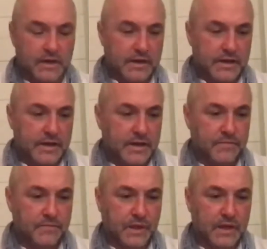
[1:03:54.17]

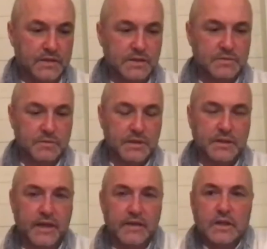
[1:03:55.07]
And it seemed to me
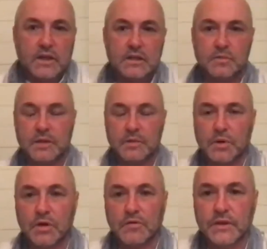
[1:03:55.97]
then to be the
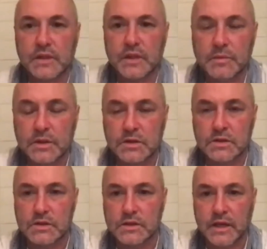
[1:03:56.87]
perfect image
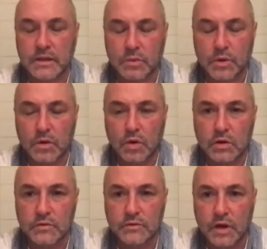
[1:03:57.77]
to say that we're all
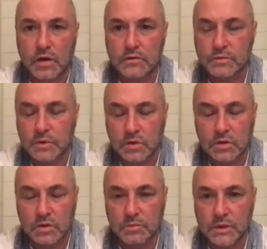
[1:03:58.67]
involved, we're all
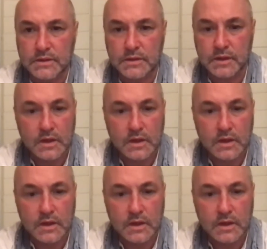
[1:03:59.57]
complicit,